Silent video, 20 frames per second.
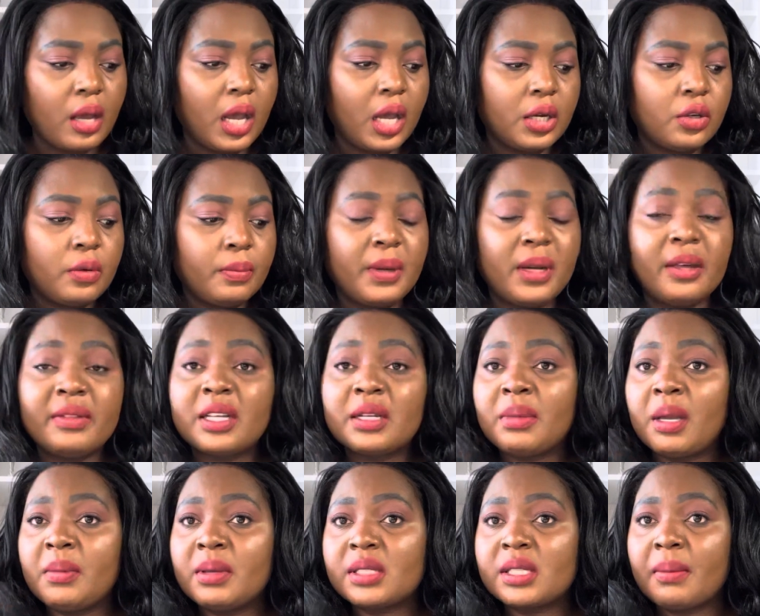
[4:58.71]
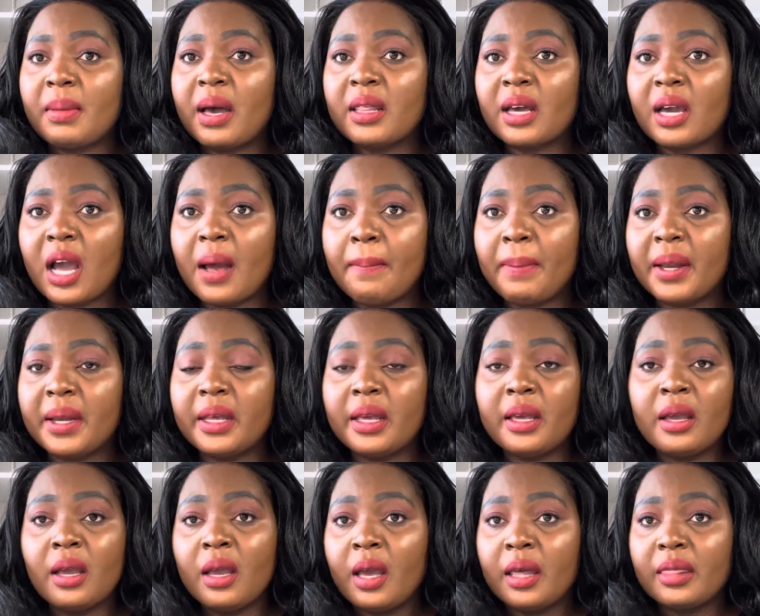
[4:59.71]
do believe that maybe some other company,
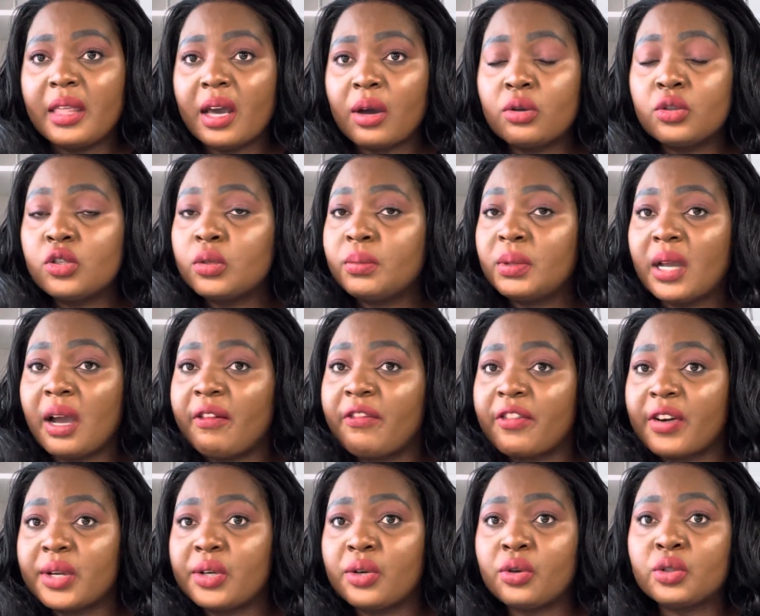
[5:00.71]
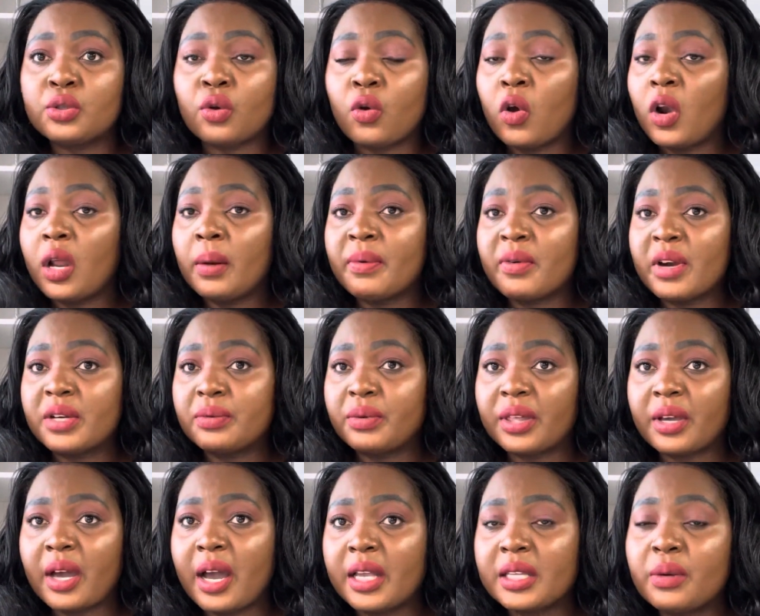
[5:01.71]
they're going to be afraid, you know, to collaborate with
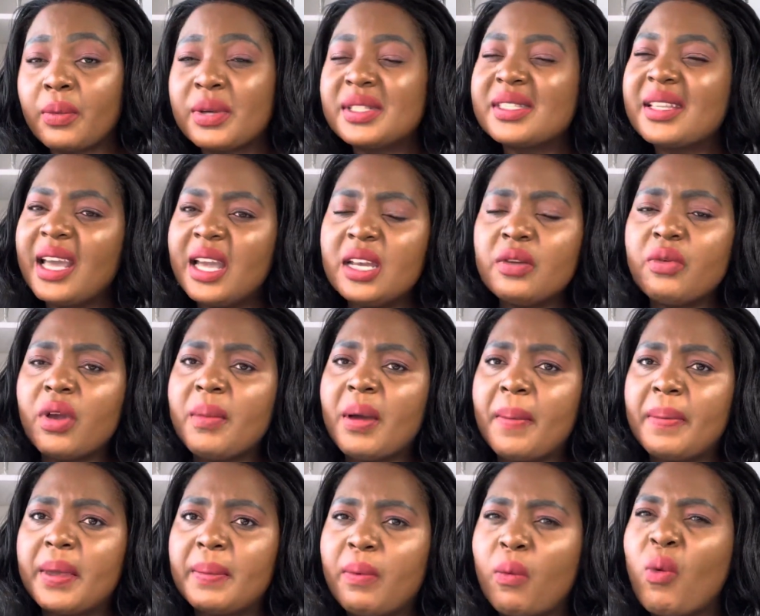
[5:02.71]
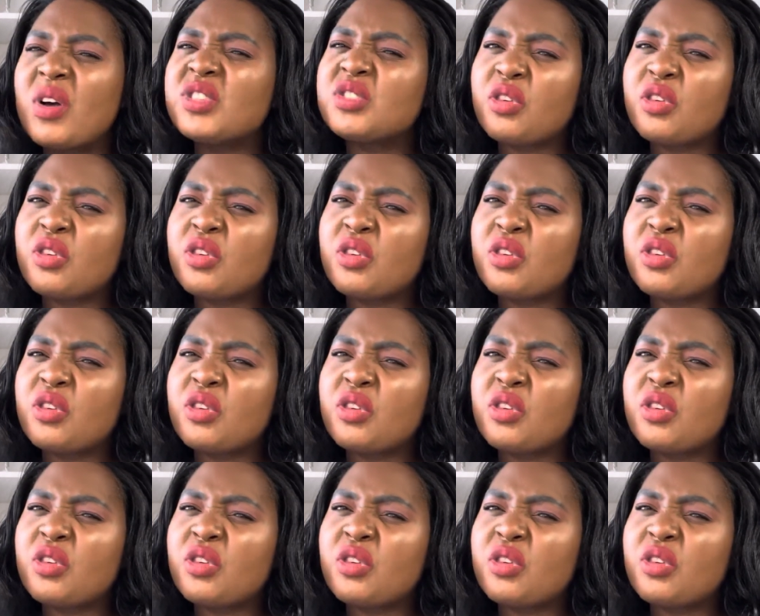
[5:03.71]
Kanye West. Anyway, my people, what's